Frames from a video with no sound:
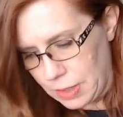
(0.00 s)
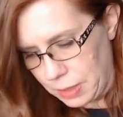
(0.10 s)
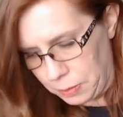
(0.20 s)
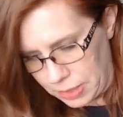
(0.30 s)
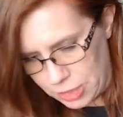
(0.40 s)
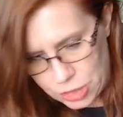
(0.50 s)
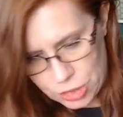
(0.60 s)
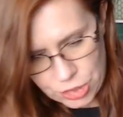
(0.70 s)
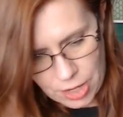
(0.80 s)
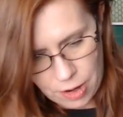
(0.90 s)
that I wanted to
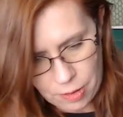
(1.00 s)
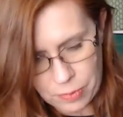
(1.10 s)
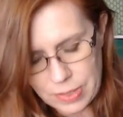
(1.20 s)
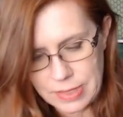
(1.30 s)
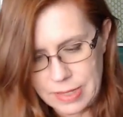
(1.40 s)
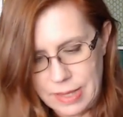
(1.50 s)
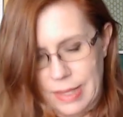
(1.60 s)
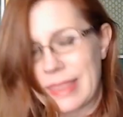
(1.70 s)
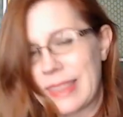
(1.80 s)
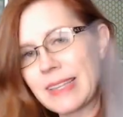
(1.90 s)
share was
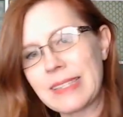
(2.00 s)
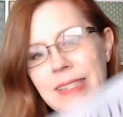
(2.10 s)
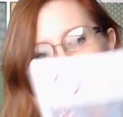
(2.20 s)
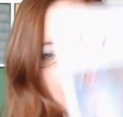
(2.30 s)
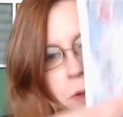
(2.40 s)
this little